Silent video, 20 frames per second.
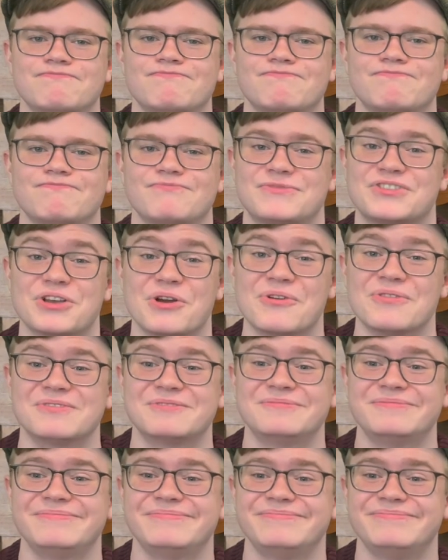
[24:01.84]

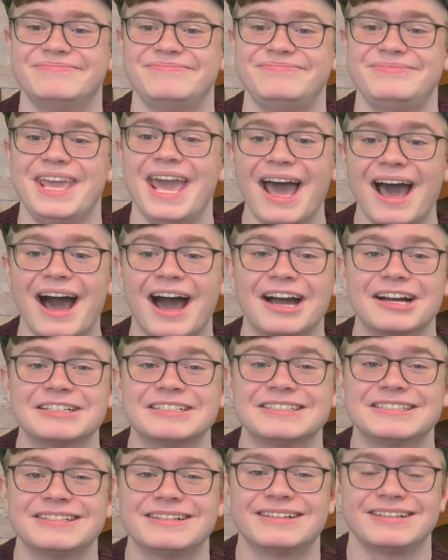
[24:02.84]
So yeah,
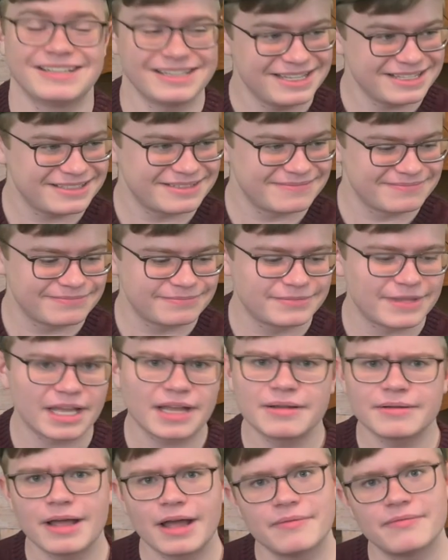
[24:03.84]

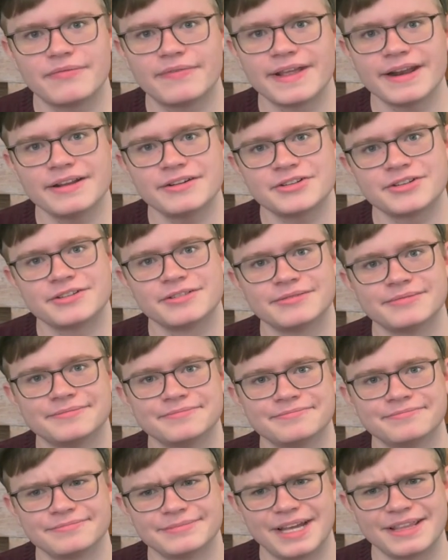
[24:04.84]
I'm finished,
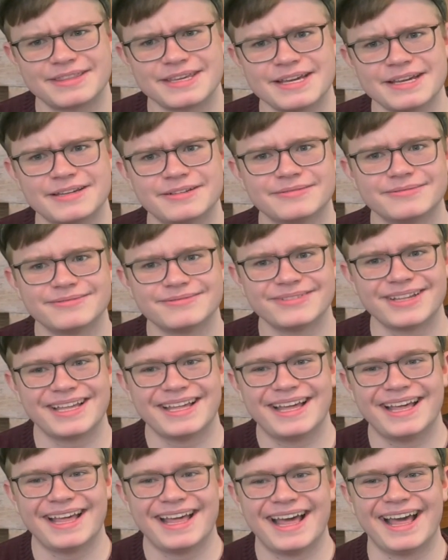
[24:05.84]
I think.
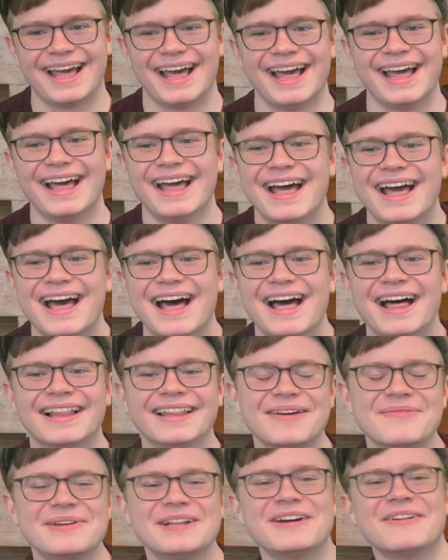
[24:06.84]

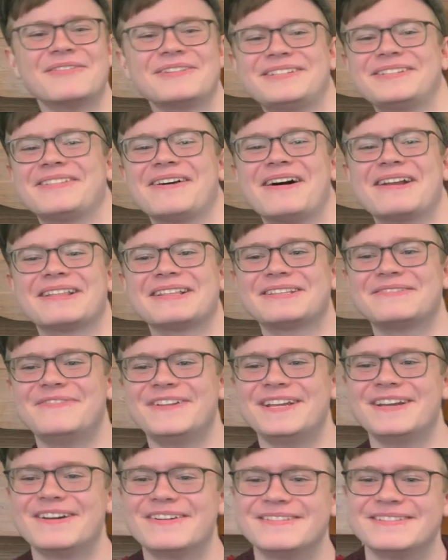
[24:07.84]
Let me know what you thought of this
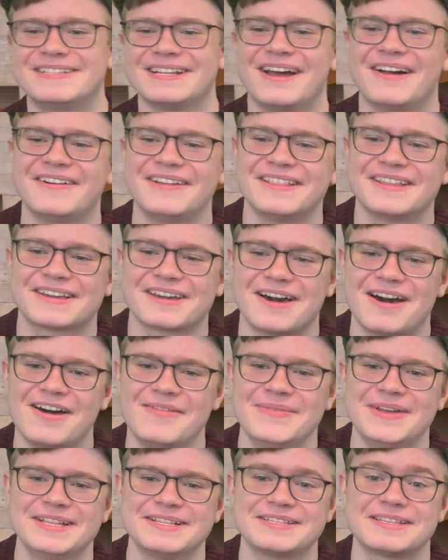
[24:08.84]
video down in the
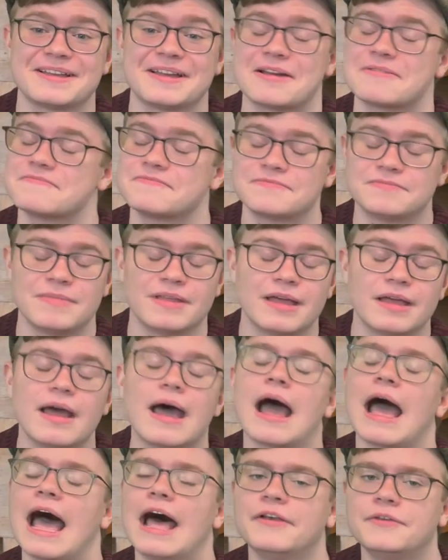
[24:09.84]
comments.
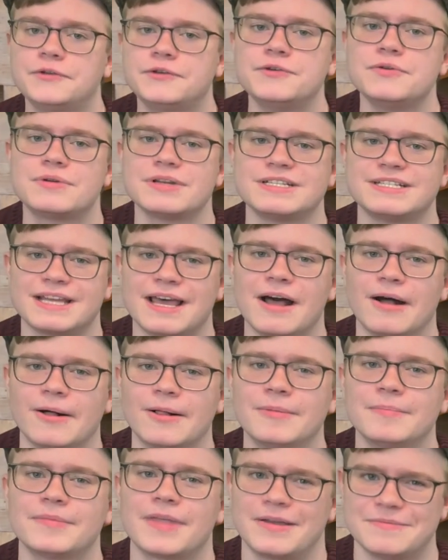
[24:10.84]
As you can
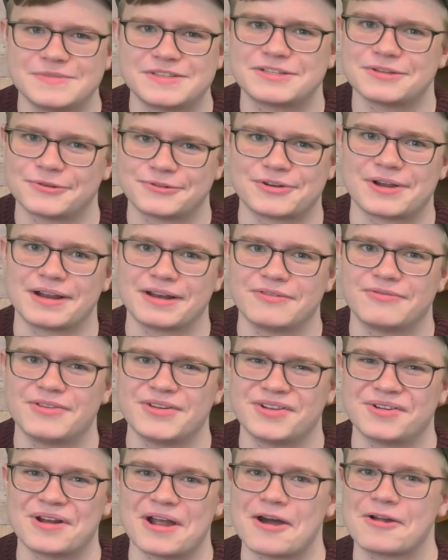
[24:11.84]
tell, I'm still trying to
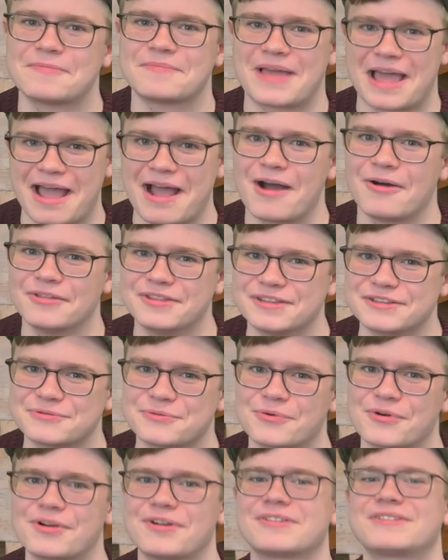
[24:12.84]
figure out how this
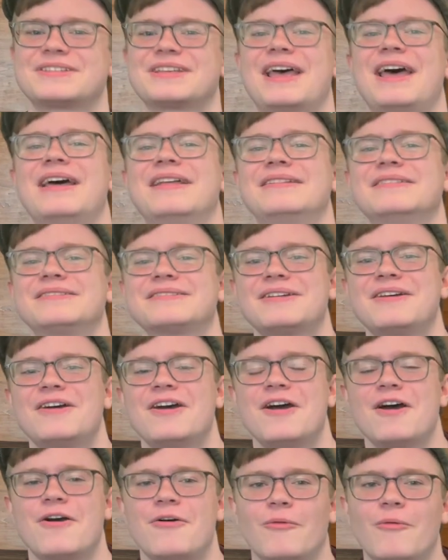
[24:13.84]
works and
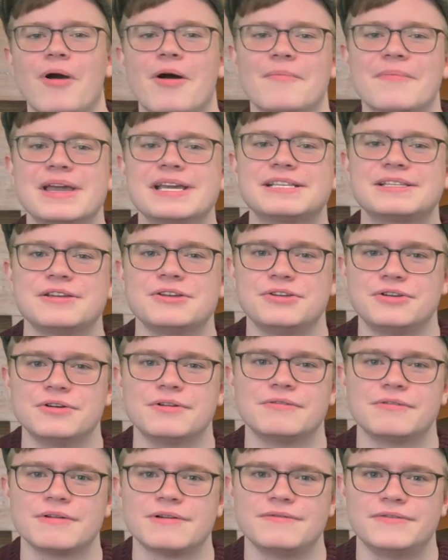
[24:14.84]
what makes a
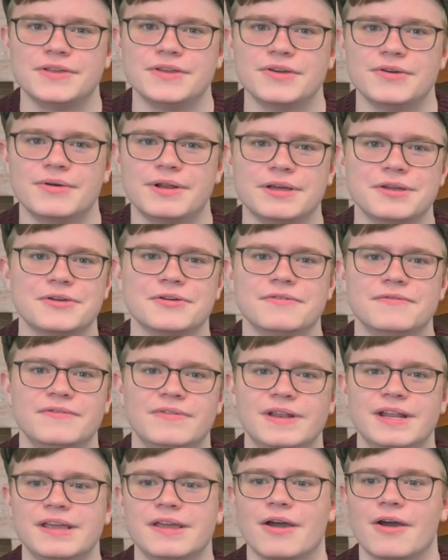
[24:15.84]
good review and a good
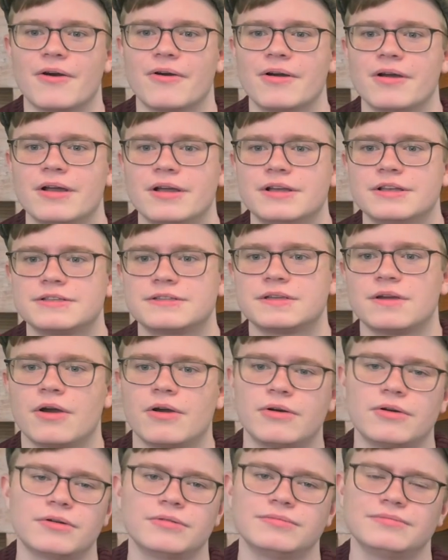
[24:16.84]
video.
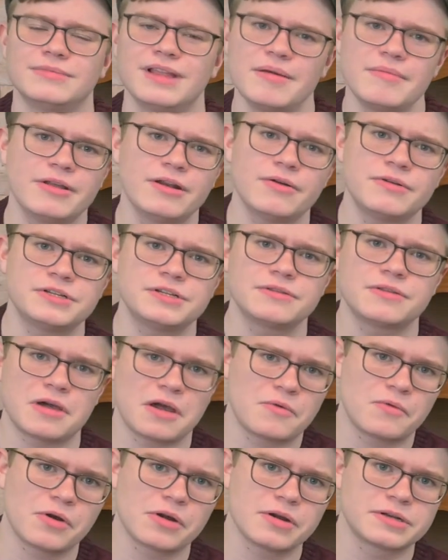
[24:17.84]
So let me know what you
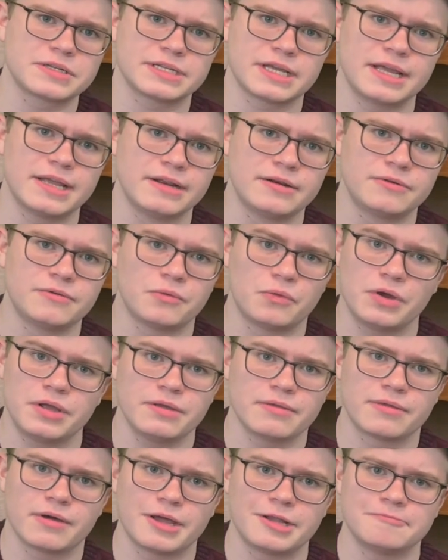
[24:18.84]
thought worked and what
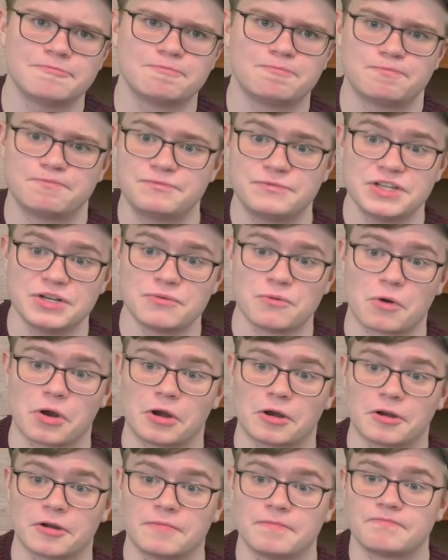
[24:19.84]
you thought didn't
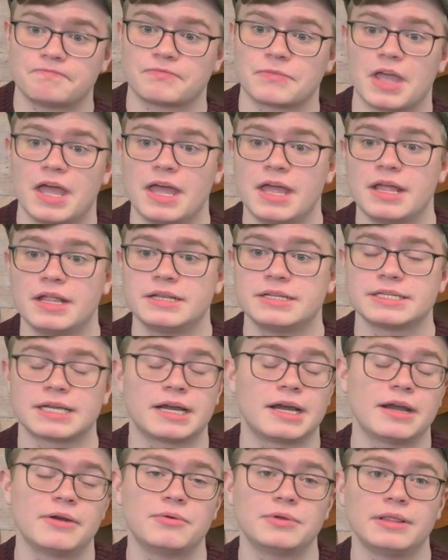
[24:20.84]
work. And
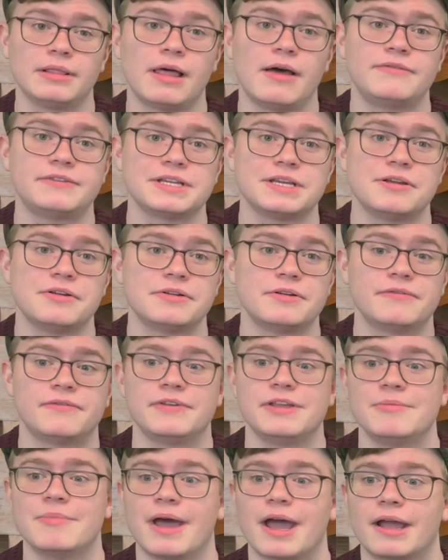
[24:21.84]
I would love to hear your
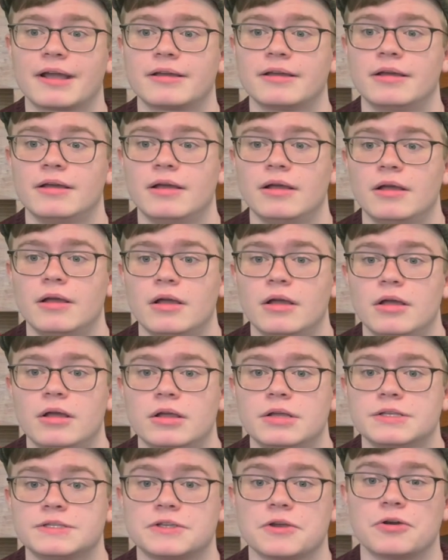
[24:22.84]
feedback.
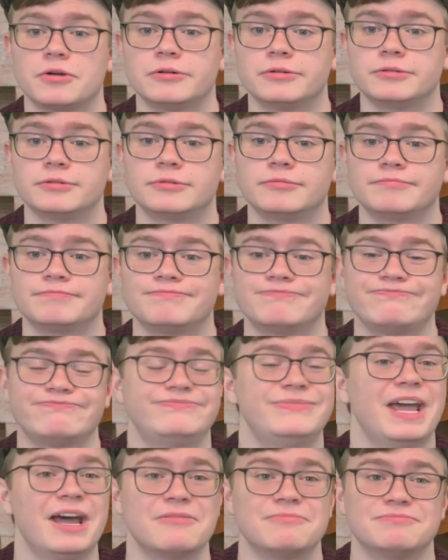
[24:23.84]
So
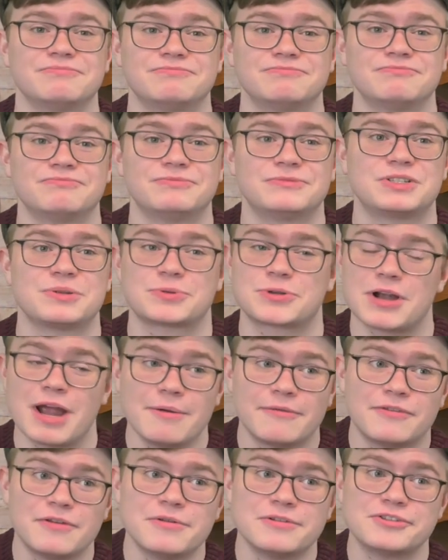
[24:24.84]
yeah,
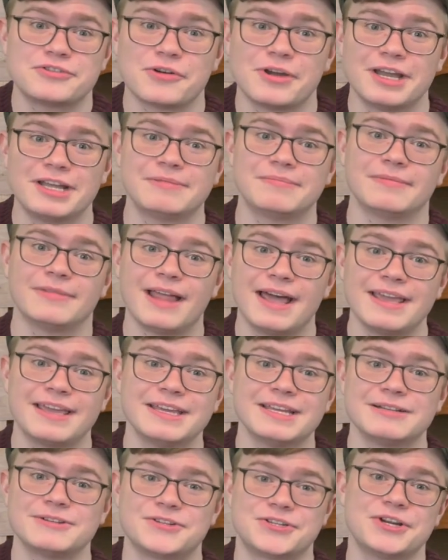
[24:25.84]
subscribe if you enjoyed, like
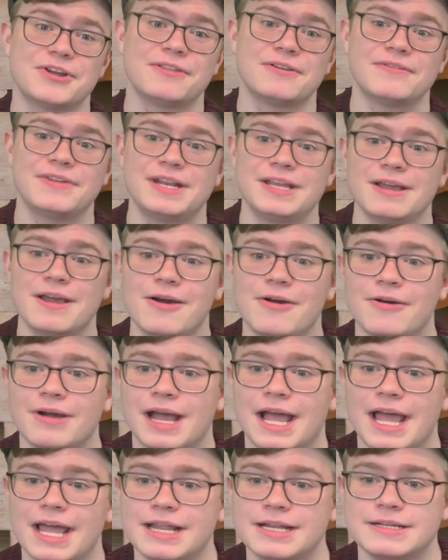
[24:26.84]
it, share the video,
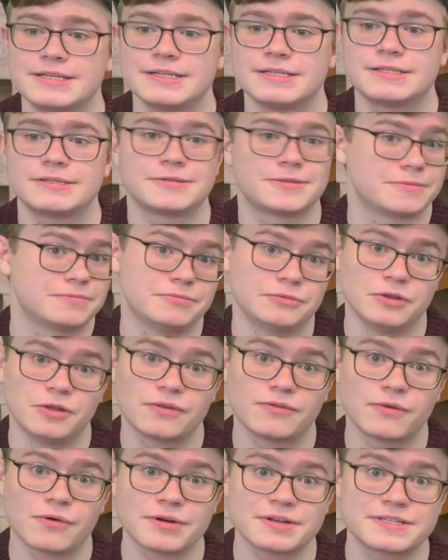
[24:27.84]
and
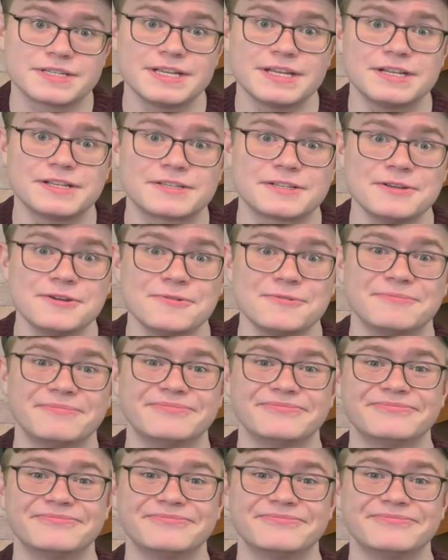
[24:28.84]
look forward to seeing you soon.